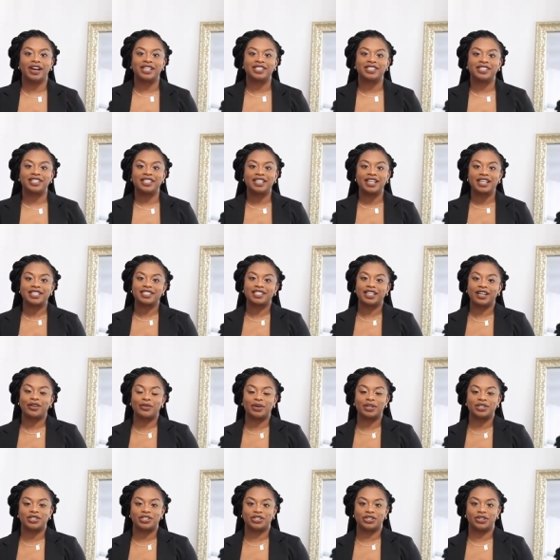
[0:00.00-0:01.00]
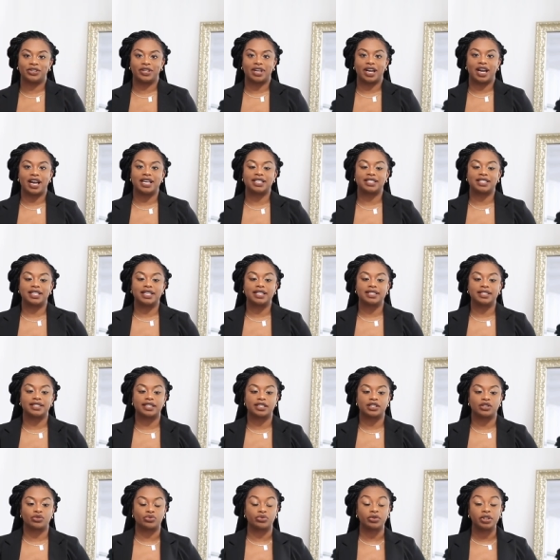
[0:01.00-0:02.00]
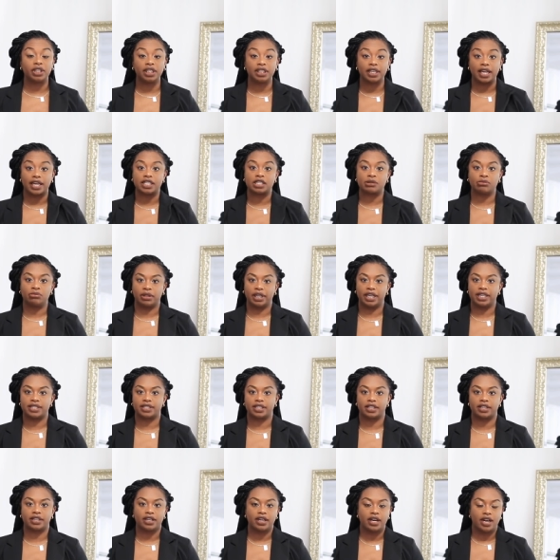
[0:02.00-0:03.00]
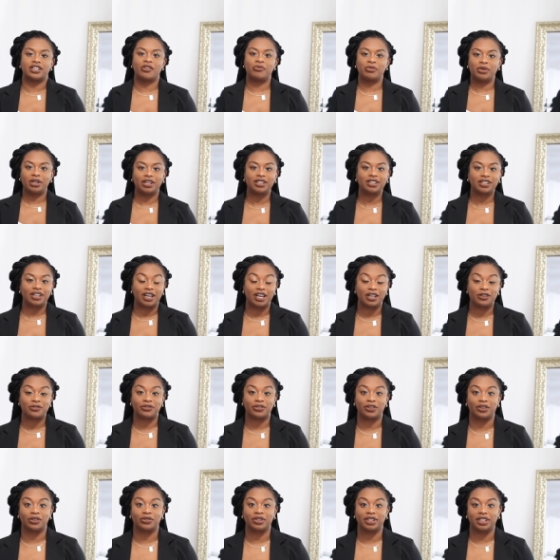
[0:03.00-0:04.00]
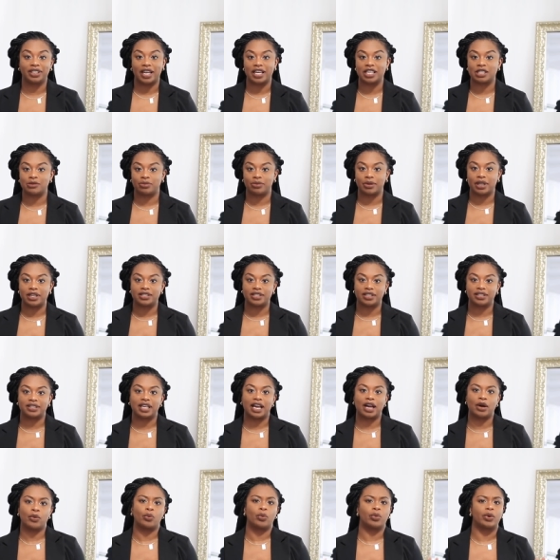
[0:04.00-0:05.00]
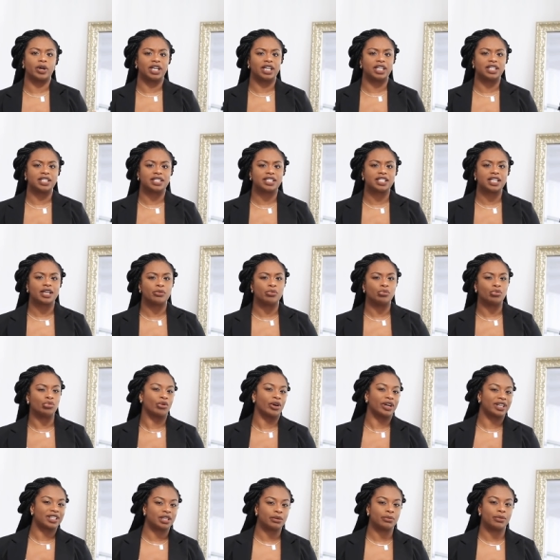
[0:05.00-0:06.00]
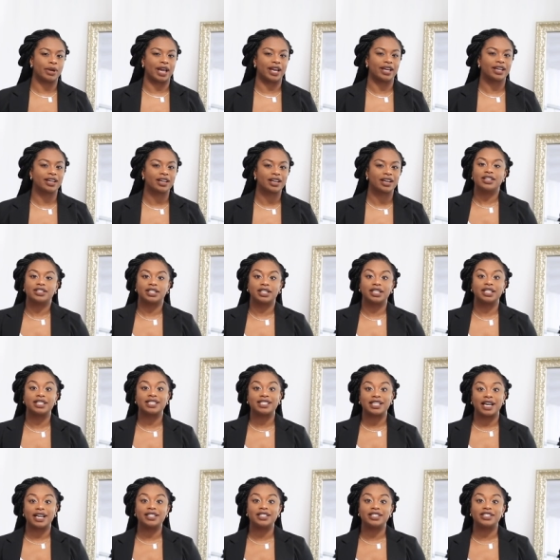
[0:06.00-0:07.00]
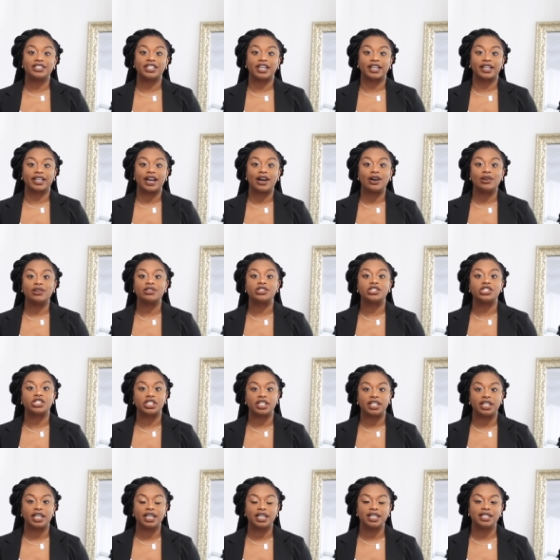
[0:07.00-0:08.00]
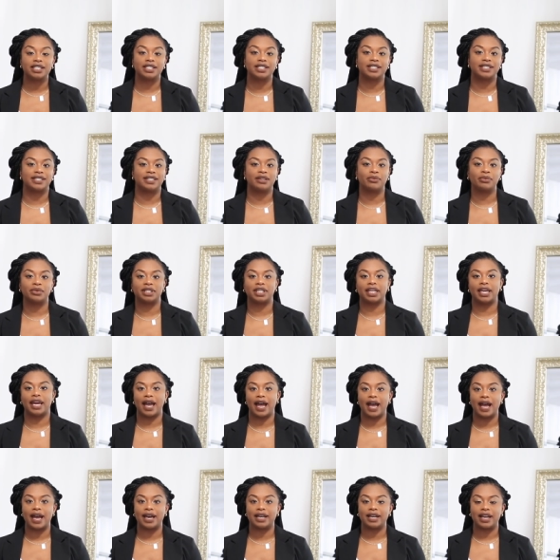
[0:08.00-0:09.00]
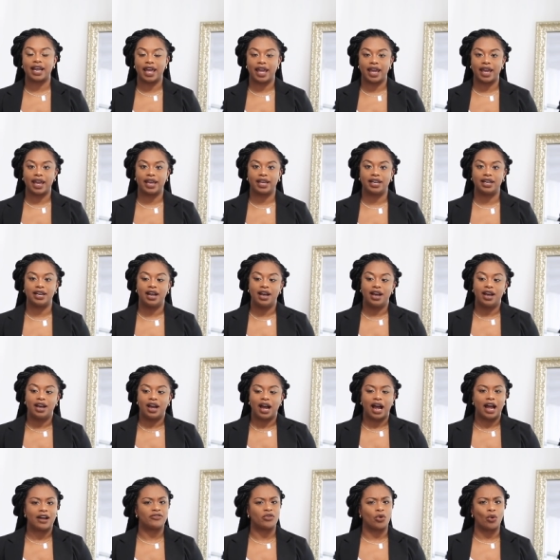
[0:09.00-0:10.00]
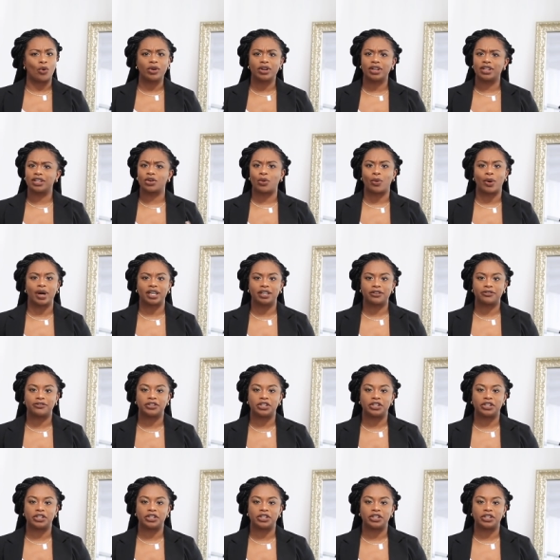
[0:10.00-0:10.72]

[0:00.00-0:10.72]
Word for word: right, so the next thing I want to show you guys is this really nice blazer. So I've been on the hunt for a really nice blazer that wouldn't break the bank. So I decided to check out Shein to see what they had, and I've ordered quite a